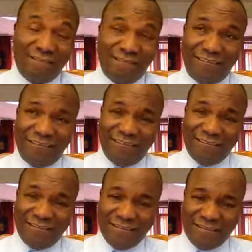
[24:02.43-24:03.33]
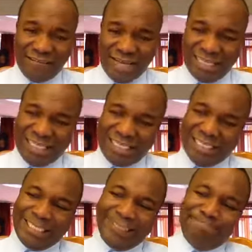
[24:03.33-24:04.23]

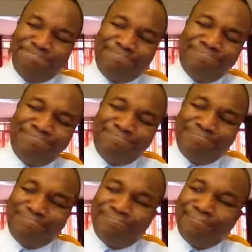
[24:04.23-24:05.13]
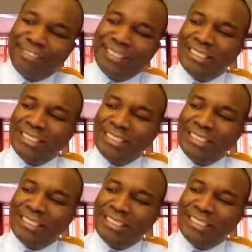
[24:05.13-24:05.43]
[no speech]